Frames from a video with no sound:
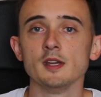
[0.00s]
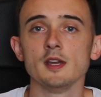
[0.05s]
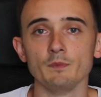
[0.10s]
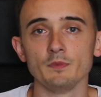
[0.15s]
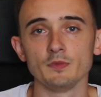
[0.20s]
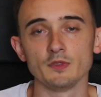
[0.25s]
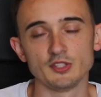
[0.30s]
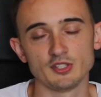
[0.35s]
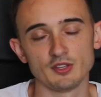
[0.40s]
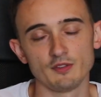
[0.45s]

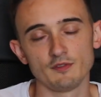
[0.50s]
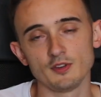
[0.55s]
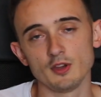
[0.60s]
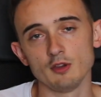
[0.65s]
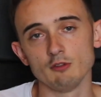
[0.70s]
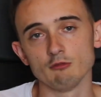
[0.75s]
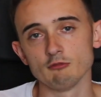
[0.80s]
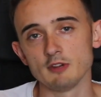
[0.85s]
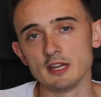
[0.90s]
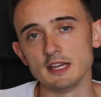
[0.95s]
There's a
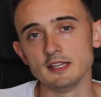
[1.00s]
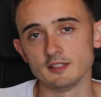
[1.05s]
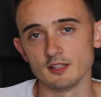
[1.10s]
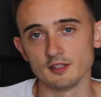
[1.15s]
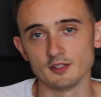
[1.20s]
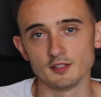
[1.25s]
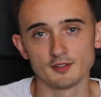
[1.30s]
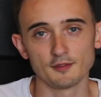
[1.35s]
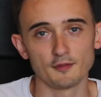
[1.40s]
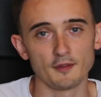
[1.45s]
few
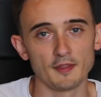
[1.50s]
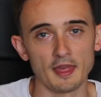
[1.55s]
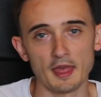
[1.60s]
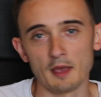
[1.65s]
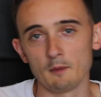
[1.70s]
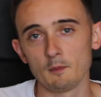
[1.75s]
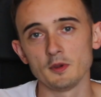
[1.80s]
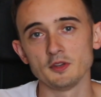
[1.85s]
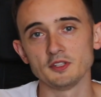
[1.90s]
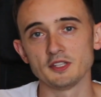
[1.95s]
reasons for
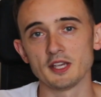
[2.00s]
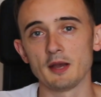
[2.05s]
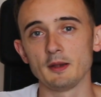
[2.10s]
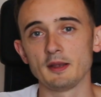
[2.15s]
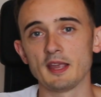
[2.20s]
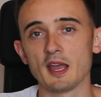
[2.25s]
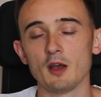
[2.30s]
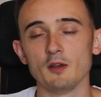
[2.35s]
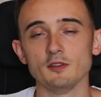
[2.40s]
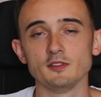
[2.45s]
that which I'll
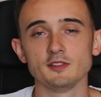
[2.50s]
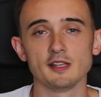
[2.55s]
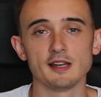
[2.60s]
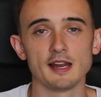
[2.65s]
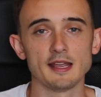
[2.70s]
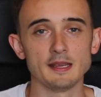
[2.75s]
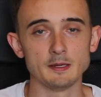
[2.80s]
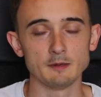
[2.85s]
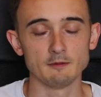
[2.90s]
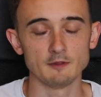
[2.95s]
get onto
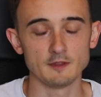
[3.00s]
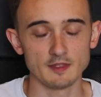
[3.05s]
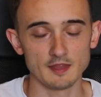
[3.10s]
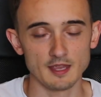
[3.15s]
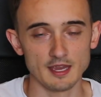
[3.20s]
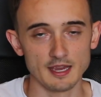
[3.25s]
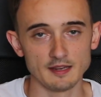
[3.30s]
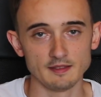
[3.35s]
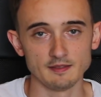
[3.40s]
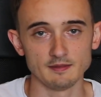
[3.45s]
later
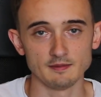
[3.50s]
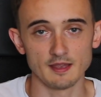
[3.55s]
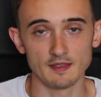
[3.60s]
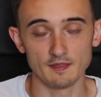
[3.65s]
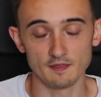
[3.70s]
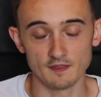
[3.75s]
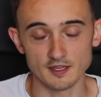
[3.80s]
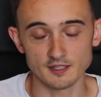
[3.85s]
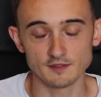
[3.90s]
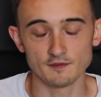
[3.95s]

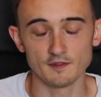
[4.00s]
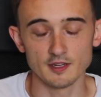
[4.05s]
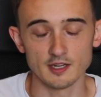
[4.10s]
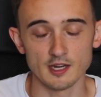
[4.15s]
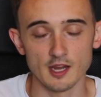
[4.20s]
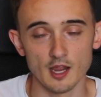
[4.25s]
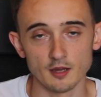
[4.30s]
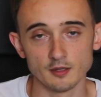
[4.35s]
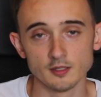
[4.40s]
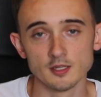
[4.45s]
in this
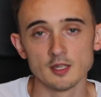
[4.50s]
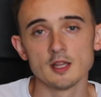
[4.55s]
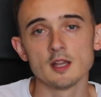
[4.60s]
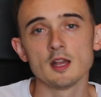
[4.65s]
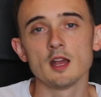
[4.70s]
video,